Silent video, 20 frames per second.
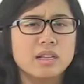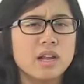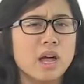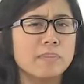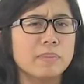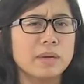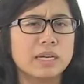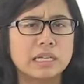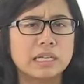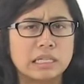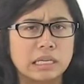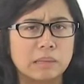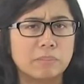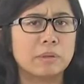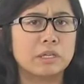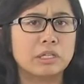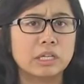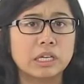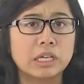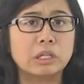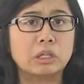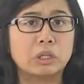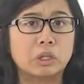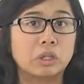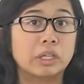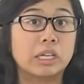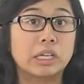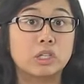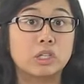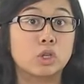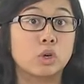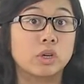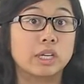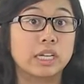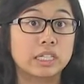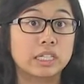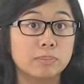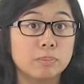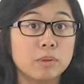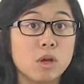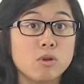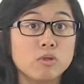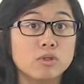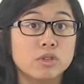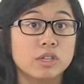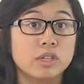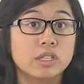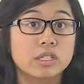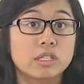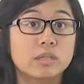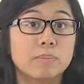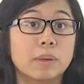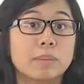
not because he particularly enjoyed explosions,